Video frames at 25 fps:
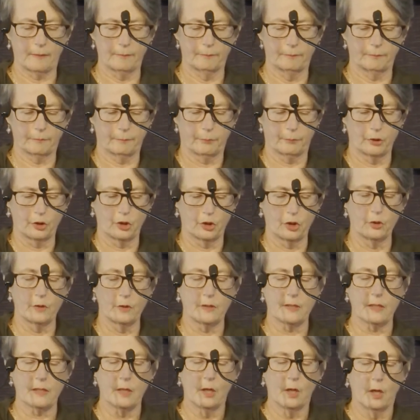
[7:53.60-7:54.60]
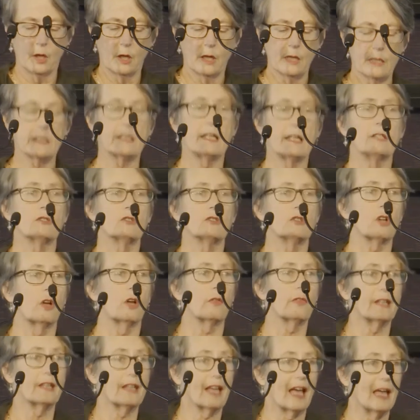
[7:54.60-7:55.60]
produced, settled
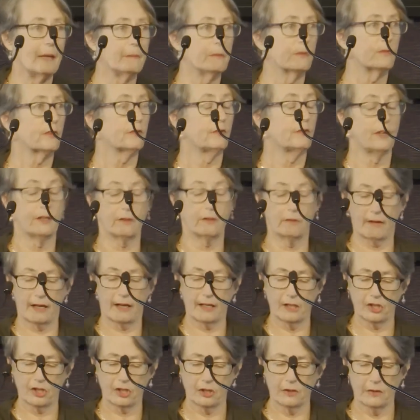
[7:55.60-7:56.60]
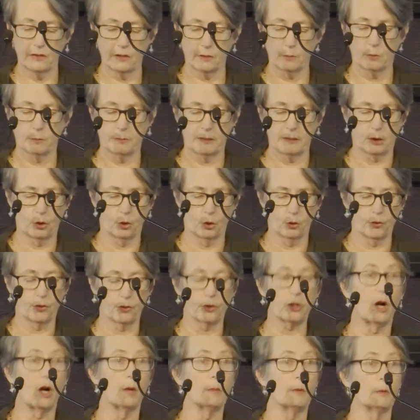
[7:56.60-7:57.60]
on the name of the federation, that it would be called the
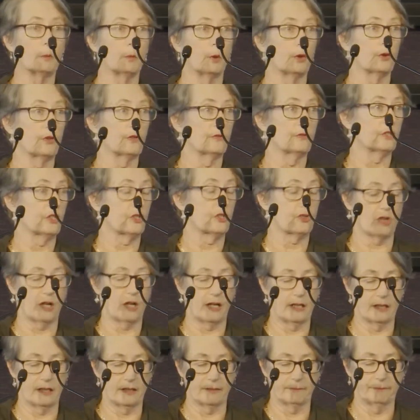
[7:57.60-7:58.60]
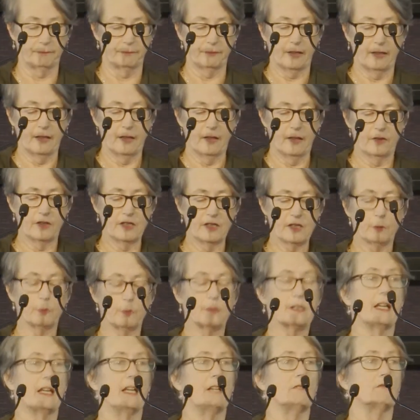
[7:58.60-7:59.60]
Commonwealth of Australia. This
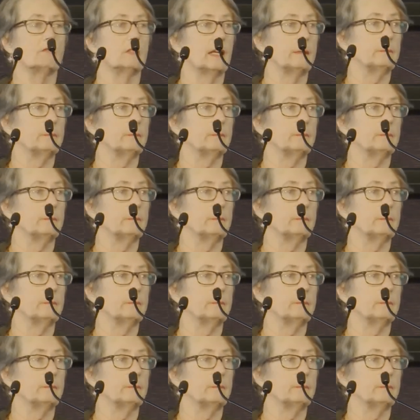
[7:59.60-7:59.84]
was Henry